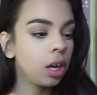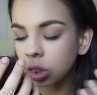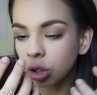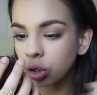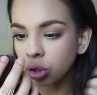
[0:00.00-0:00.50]

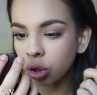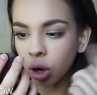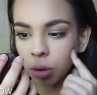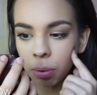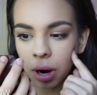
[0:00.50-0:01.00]
The
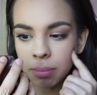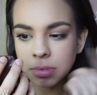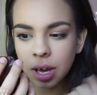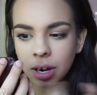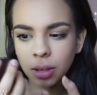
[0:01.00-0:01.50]
non-prime
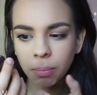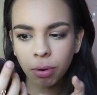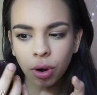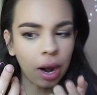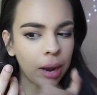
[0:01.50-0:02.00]
side and the
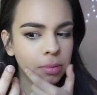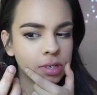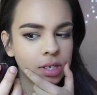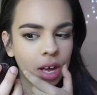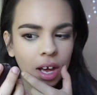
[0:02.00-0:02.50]
primer
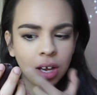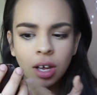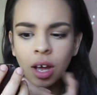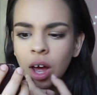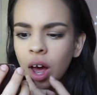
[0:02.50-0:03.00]
side,
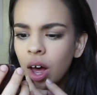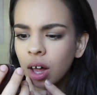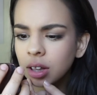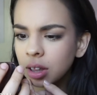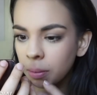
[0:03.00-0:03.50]

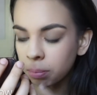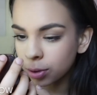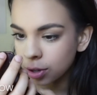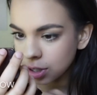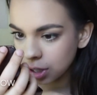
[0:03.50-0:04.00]
they're
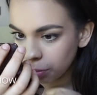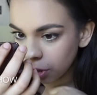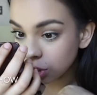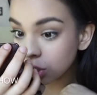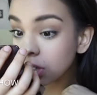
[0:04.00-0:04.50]
pretty
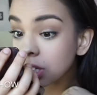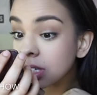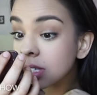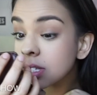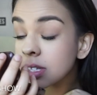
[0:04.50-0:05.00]
much
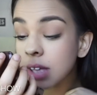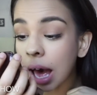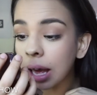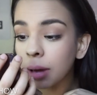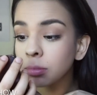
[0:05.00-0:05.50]
the
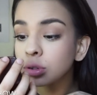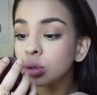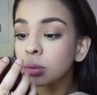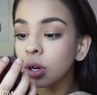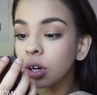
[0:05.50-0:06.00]
same,
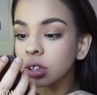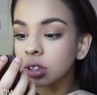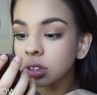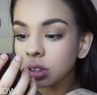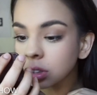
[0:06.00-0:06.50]
to be
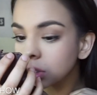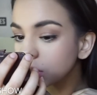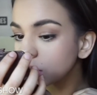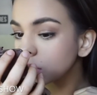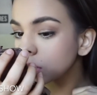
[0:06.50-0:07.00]
honest.